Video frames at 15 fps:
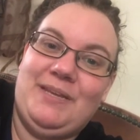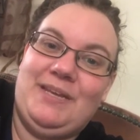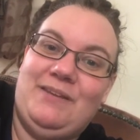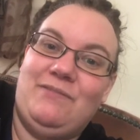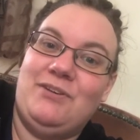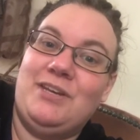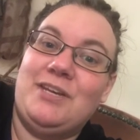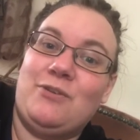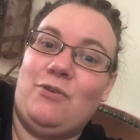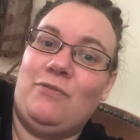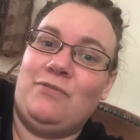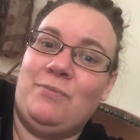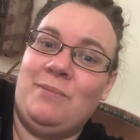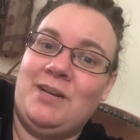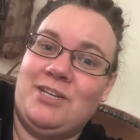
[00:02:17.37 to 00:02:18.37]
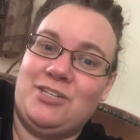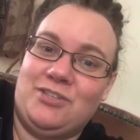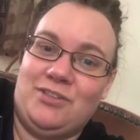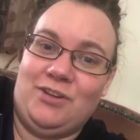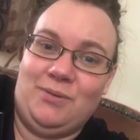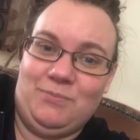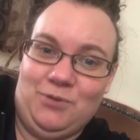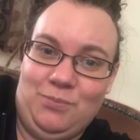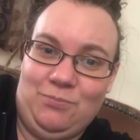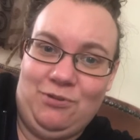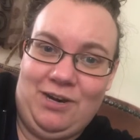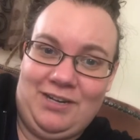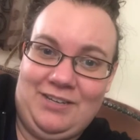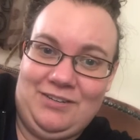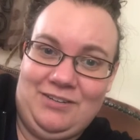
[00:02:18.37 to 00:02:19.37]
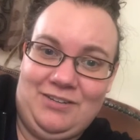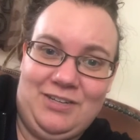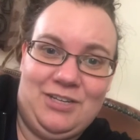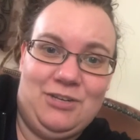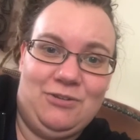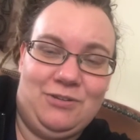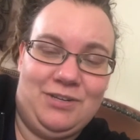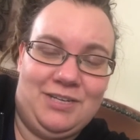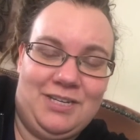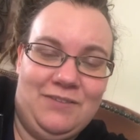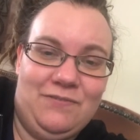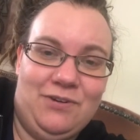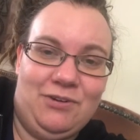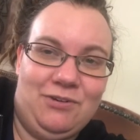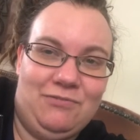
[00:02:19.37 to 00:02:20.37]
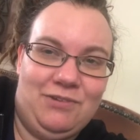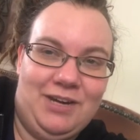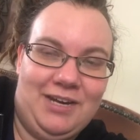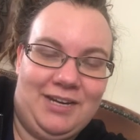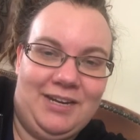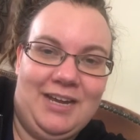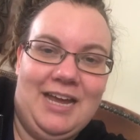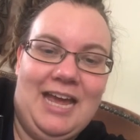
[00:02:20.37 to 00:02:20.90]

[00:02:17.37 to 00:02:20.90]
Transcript: If you need confirmation that I'm not pregnant, you could give her a ring